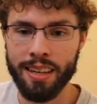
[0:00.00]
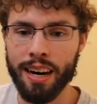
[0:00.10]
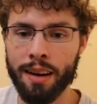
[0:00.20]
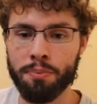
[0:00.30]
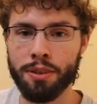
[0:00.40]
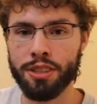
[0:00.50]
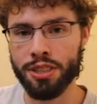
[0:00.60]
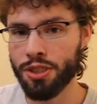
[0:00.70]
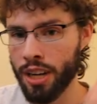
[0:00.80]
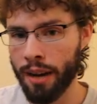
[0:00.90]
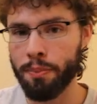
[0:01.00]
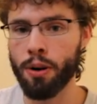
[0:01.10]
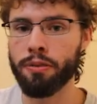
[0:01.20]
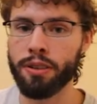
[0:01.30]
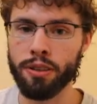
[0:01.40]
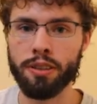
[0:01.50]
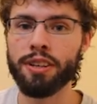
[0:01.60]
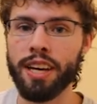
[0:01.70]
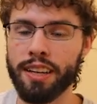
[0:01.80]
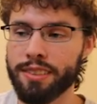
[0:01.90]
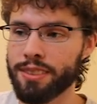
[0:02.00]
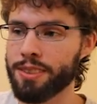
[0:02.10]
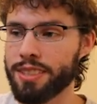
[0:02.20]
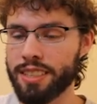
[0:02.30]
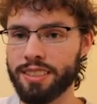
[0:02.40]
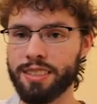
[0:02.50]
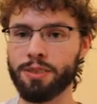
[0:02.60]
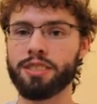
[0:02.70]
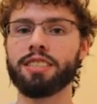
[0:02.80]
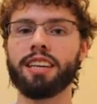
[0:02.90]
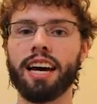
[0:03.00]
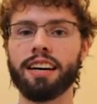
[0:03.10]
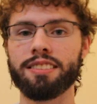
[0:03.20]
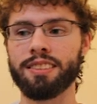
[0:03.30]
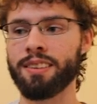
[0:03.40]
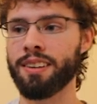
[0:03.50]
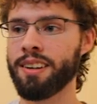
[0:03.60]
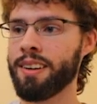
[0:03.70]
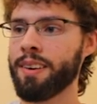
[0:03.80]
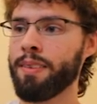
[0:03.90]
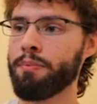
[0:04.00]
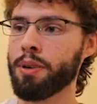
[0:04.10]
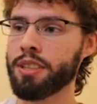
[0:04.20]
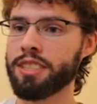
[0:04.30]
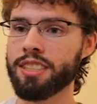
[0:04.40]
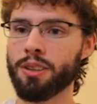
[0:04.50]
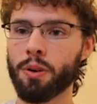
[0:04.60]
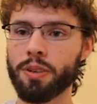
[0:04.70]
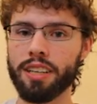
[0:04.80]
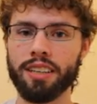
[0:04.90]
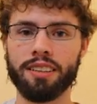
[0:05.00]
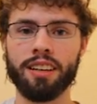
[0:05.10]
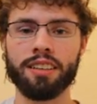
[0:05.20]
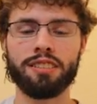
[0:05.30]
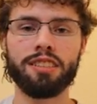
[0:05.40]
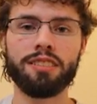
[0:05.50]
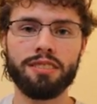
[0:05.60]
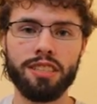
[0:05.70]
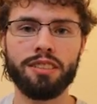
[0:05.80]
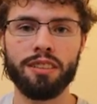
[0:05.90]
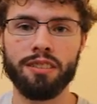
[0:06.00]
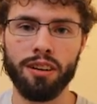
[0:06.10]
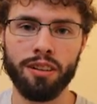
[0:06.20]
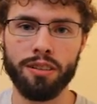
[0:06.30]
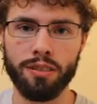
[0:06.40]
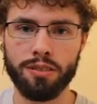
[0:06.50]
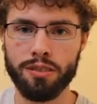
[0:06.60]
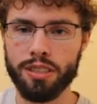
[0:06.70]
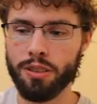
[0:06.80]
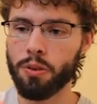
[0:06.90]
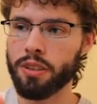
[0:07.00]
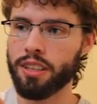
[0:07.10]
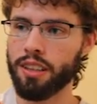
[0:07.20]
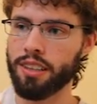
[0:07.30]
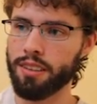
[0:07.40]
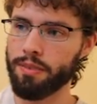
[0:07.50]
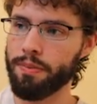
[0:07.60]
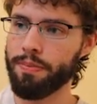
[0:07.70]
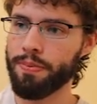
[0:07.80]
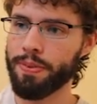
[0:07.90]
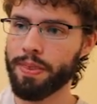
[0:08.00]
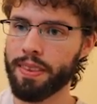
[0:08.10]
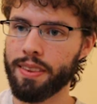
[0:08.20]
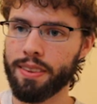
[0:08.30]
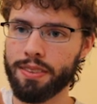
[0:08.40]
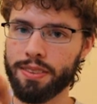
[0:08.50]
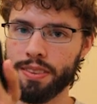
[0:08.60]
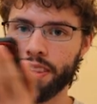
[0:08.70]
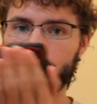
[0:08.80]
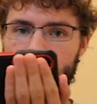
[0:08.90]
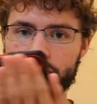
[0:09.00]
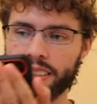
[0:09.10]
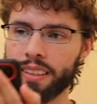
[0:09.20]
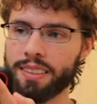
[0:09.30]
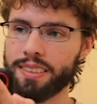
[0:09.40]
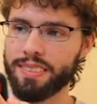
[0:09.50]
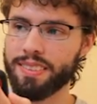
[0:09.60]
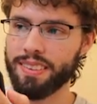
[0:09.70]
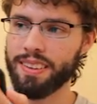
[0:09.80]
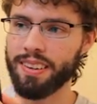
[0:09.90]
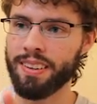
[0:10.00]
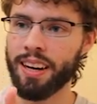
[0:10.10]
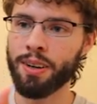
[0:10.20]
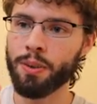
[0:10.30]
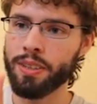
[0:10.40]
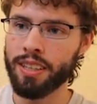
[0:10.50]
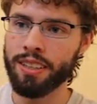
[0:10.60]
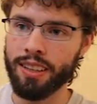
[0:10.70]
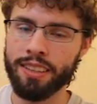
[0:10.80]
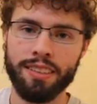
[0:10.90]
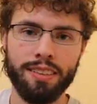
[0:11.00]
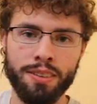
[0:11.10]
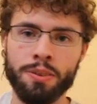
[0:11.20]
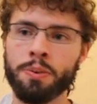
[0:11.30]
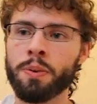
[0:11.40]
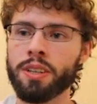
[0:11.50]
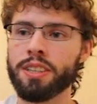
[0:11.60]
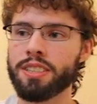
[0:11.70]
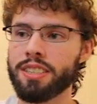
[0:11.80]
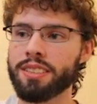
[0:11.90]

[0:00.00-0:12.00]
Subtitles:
I put the strap over her neck, so she has it, but she's holding it like she's a young girl, so she's holding it like this, like not holding it like you would.